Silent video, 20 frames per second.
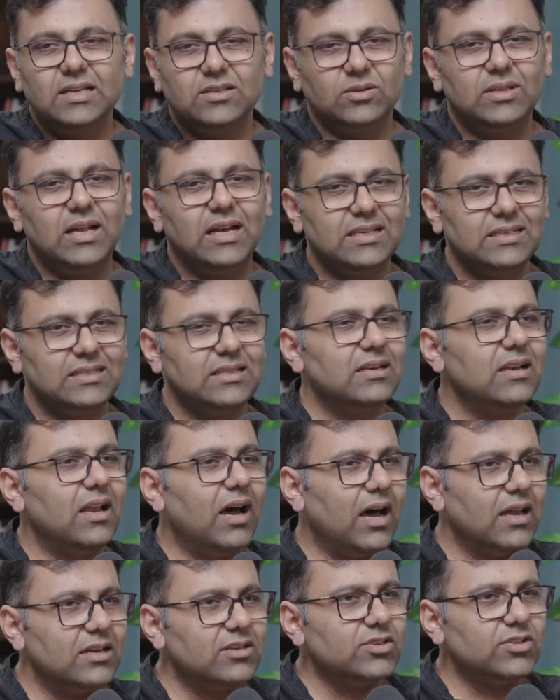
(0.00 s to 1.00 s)
So that is the
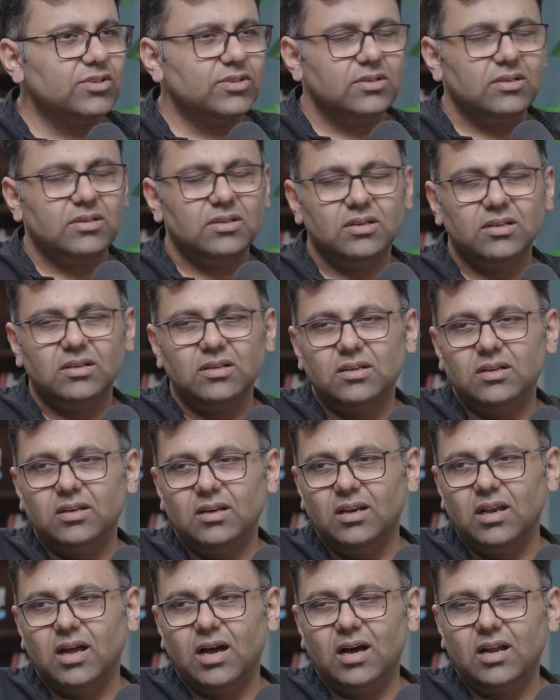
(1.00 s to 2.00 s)
large uh,
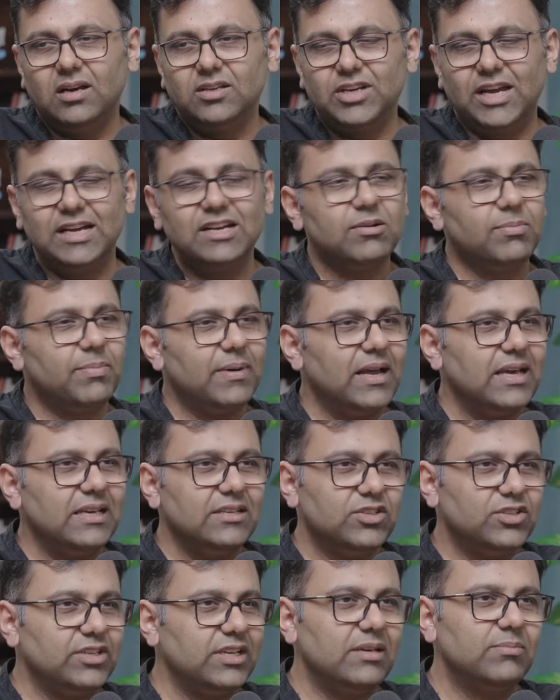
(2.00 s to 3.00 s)
large
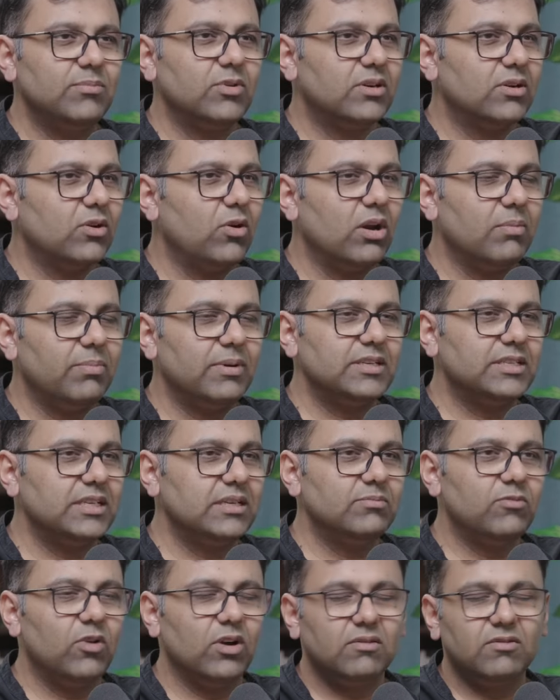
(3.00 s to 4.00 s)
enterprise team Got or a corporate it.
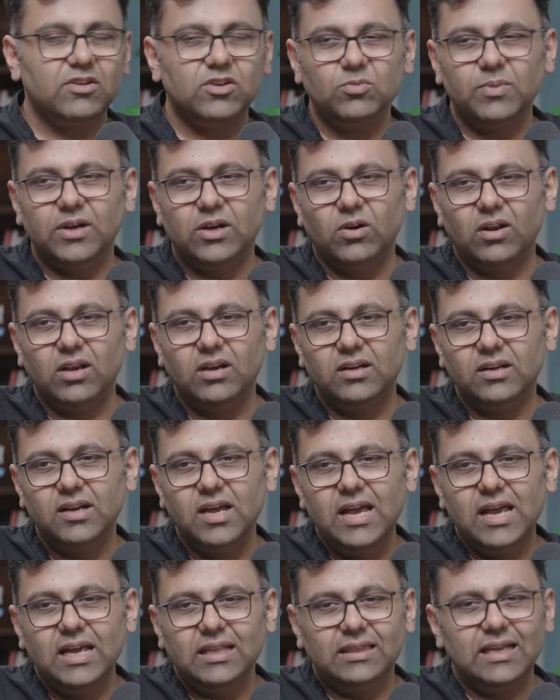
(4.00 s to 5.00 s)
Team, whatever you may call it.
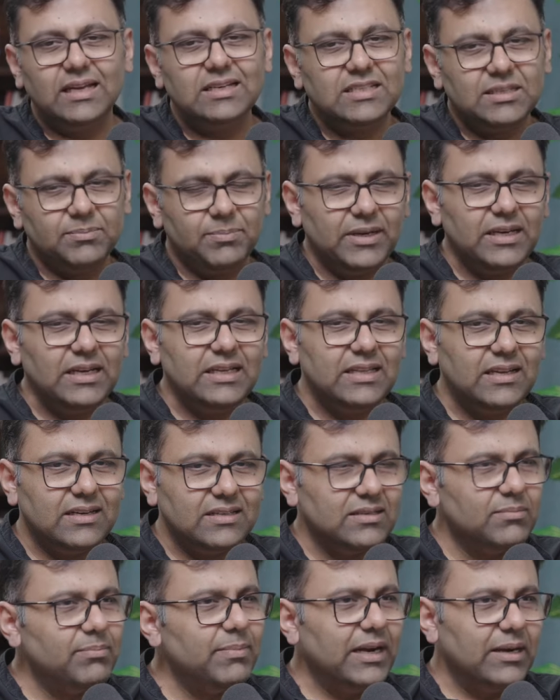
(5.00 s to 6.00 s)
Then typically
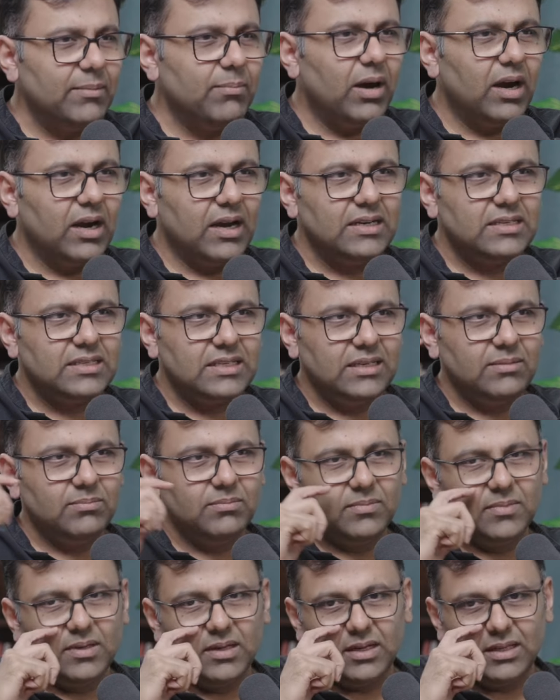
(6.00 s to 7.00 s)
there is a mid-market team
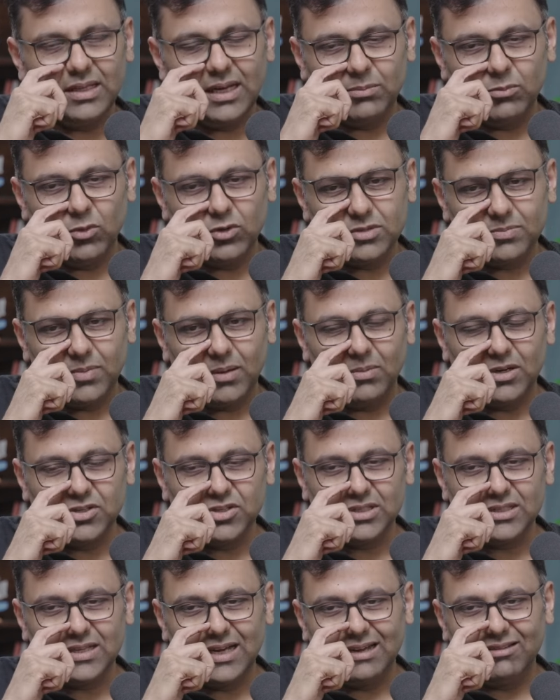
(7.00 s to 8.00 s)
uh, that most
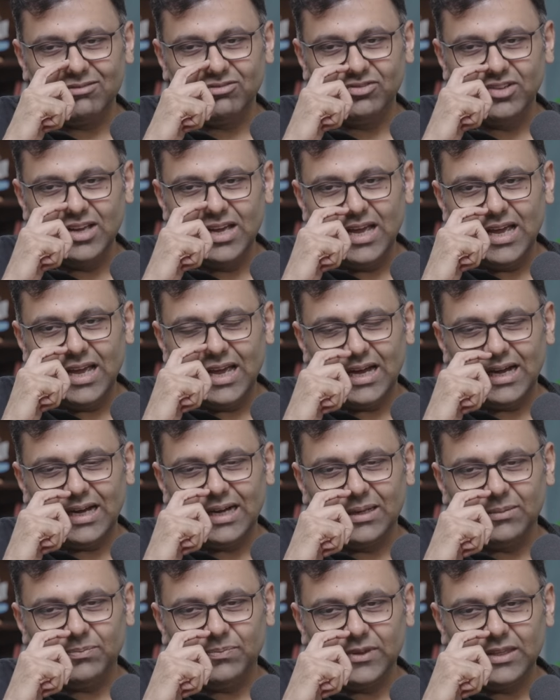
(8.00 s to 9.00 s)
publishers have.
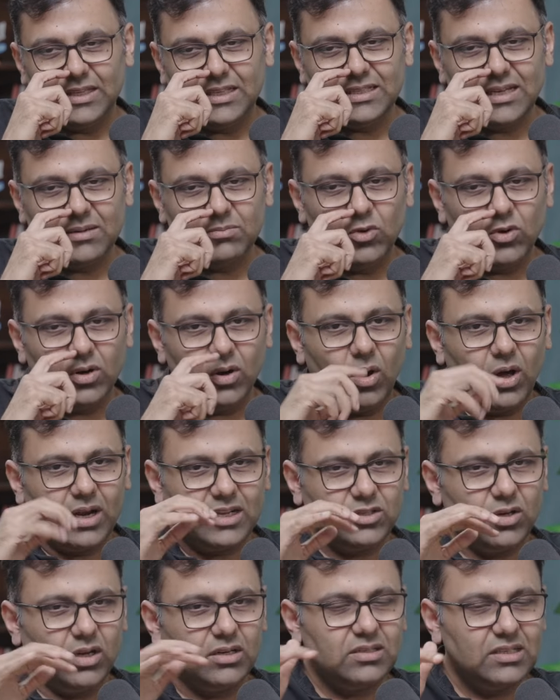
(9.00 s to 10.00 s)
Uh, these are more
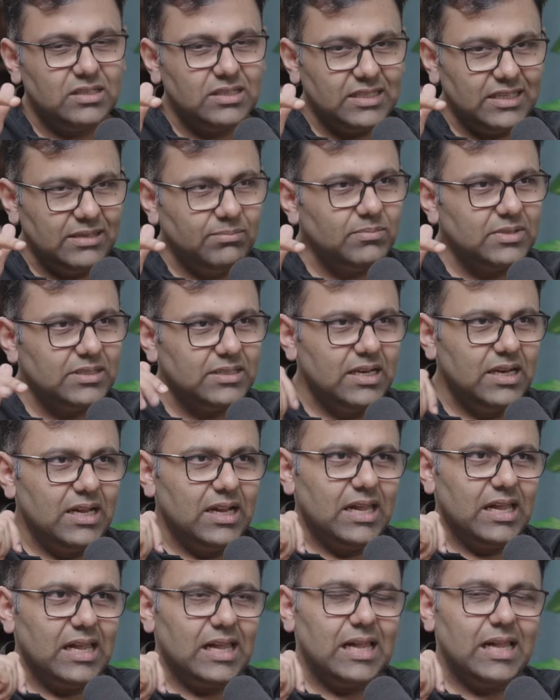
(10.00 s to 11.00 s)
horizontal teams
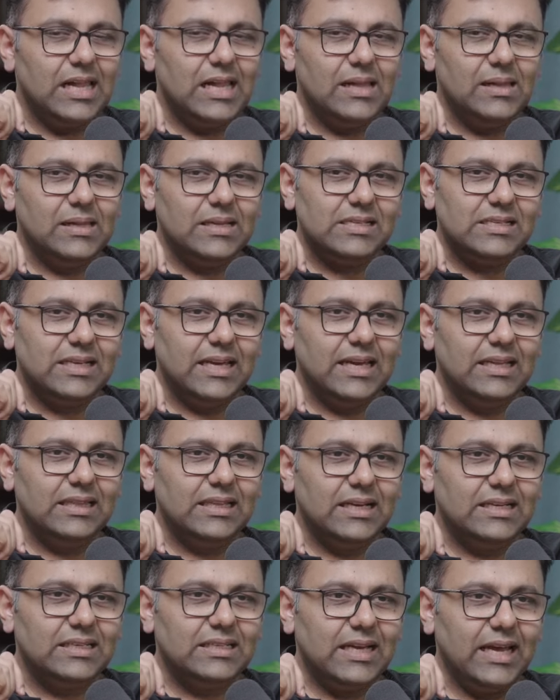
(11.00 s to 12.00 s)
uh, saying
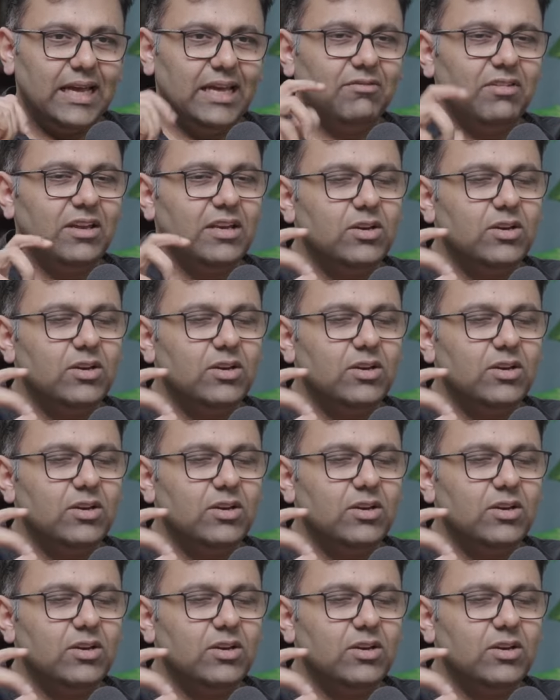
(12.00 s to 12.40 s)
that, hey, we